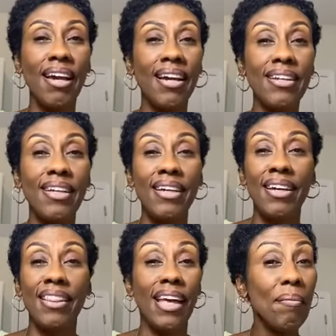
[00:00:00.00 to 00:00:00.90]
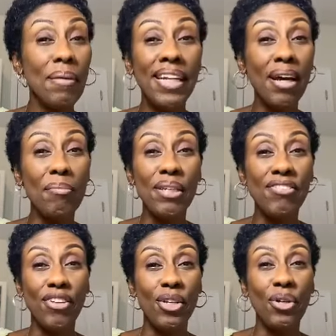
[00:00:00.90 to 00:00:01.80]
and that may not be
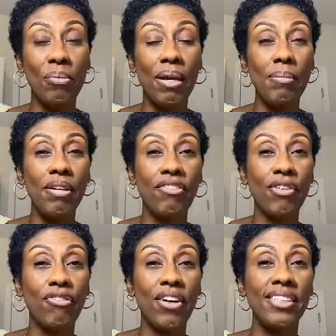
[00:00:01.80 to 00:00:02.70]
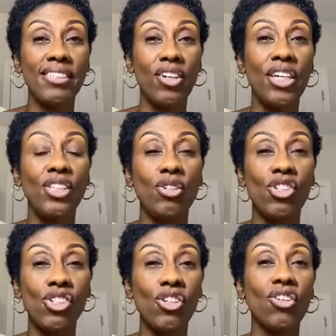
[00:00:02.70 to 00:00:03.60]
for you. It may be for friends that are in
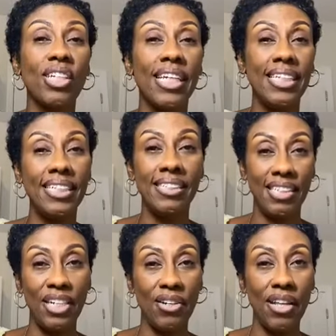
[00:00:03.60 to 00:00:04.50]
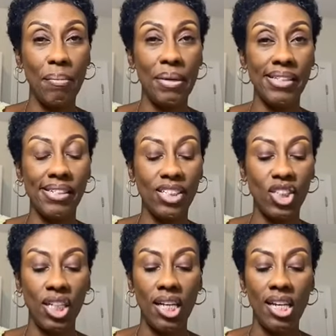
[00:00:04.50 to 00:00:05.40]
your circle that needed to hear that
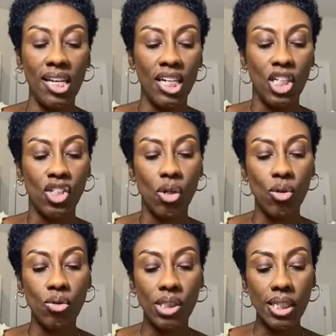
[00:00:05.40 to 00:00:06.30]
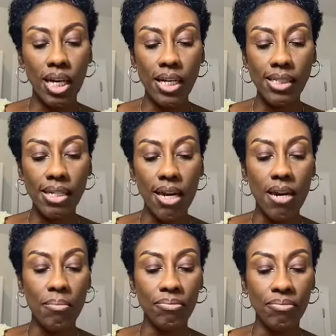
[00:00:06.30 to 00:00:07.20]
message. So tonight,
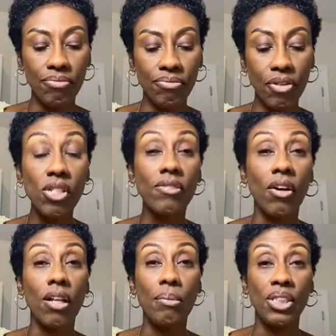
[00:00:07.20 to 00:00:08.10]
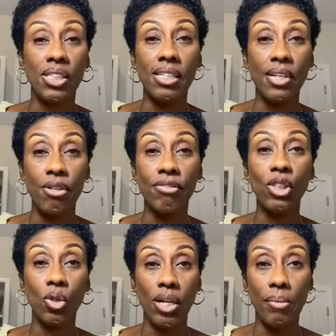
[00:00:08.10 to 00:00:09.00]
um, first of all, let me just thank you
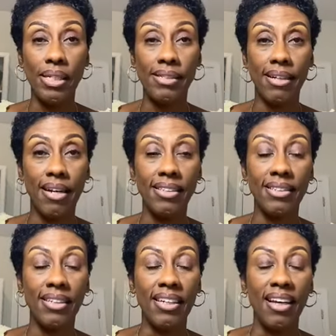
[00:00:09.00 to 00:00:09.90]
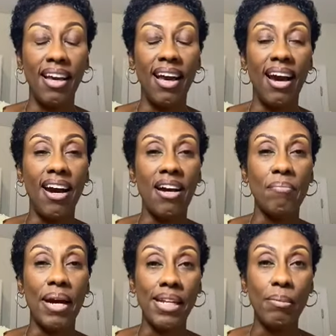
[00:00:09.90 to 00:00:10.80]
for joining me tonight.
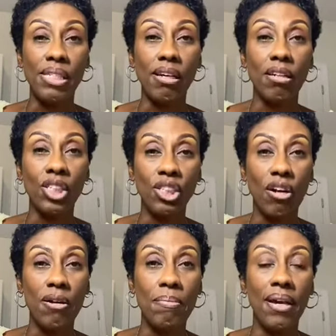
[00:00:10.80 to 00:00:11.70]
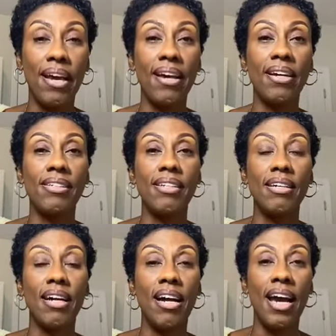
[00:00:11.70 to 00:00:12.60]
Uh, my name is Donna Sharpe, and
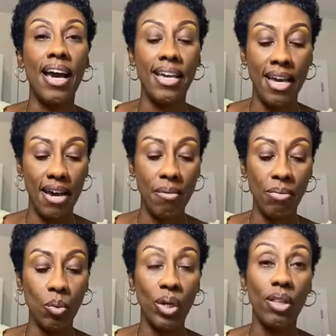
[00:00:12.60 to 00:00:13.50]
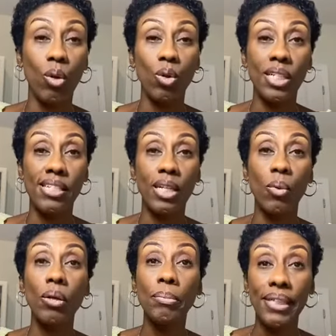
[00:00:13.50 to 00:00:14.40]
I am with
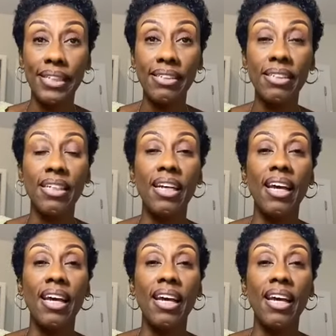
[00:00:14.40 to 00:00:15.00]
Wholelistic Wellbeing